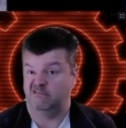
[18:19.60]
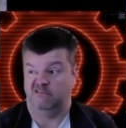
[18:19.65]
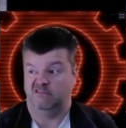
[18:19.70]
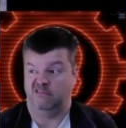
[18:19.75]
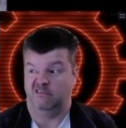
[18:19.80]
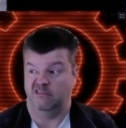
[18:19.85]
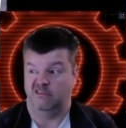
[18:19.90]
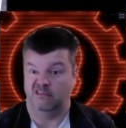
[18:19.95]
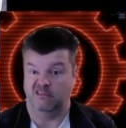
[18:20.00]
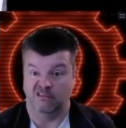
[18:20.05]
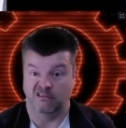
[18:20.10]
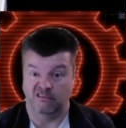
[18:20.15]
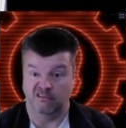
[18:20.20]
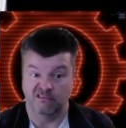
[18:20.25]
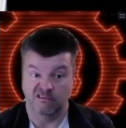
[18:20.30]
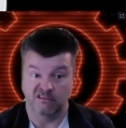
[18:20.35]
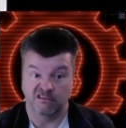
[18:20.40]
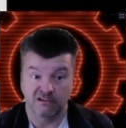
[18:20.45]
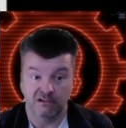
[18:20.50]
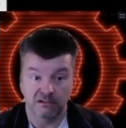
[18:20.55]

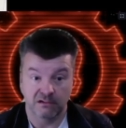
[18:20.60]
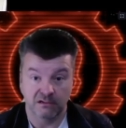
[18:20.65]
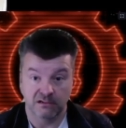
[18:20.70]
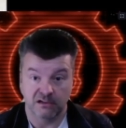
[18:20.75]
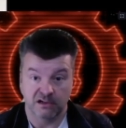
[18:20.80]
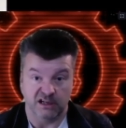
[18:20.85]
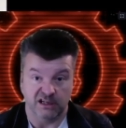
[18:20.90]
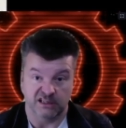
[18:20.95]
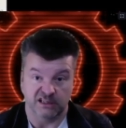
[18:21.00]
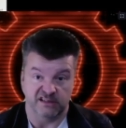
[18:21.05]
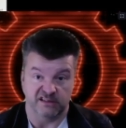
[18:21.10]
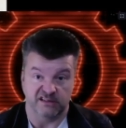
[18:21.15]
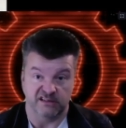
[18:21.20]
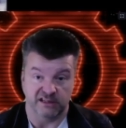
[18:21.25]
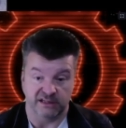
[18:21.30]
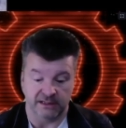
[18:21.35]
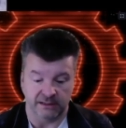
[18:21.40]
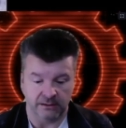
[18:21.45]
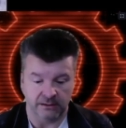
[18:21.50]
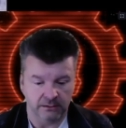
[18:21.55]
Oh, it's a
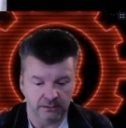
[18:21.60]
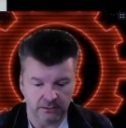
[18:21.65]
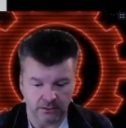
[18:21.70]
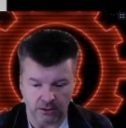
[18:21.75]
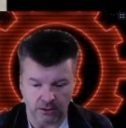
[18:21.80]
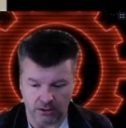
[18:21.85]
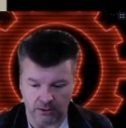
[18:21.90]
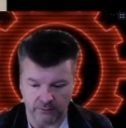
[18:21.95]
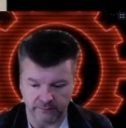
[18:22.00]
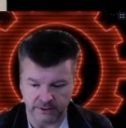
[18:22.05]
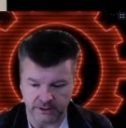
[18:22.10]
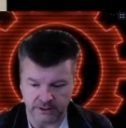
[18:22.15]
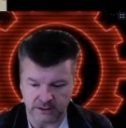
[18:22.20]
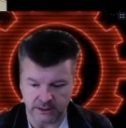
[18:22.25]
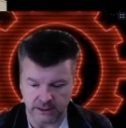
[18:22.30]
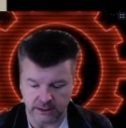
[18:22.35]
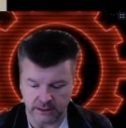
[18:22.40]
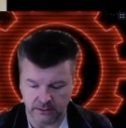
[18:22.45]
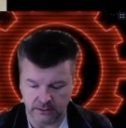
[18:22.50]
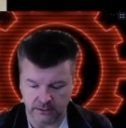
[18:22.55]
thing, obviously.